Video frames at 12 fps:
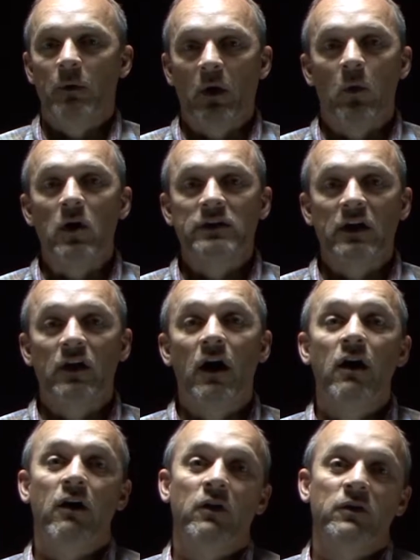when I walked out the
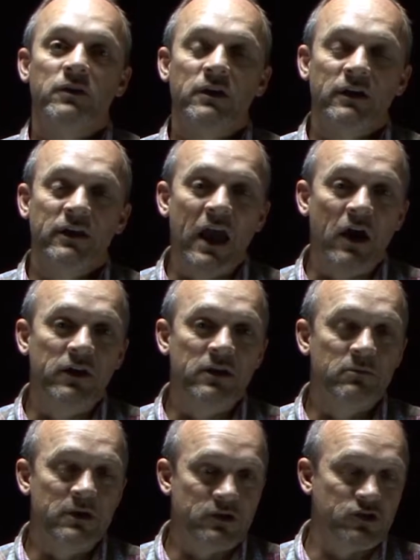hall, a county
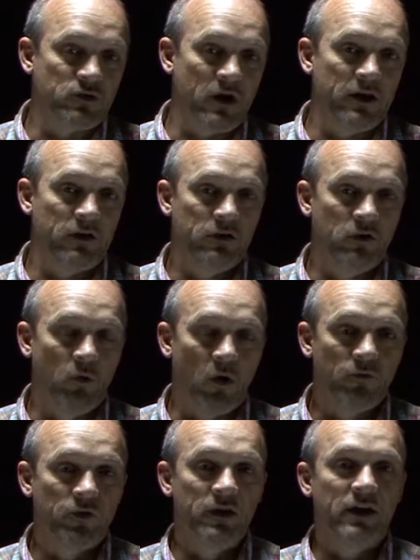administrator who
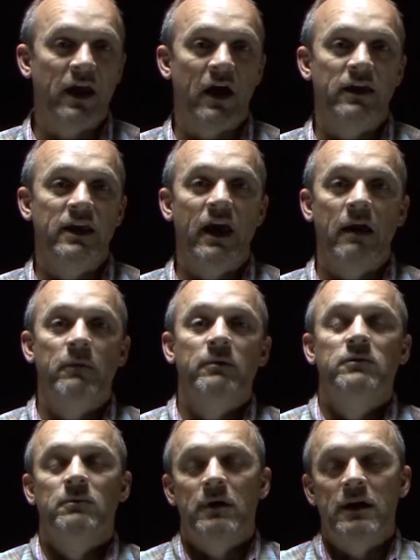worked for the county came up
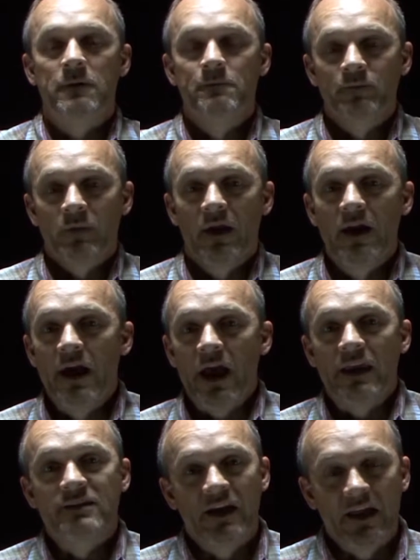to me, and
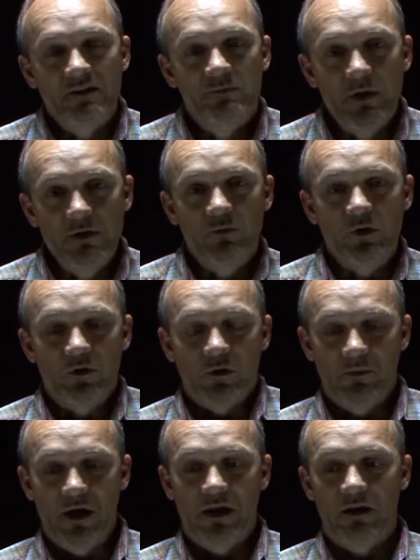he said, "Can I speak with you a
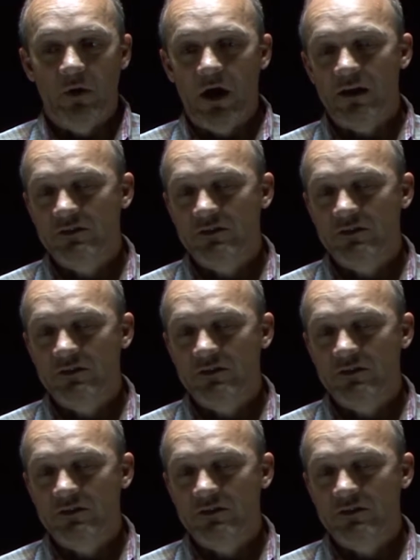minute?" And I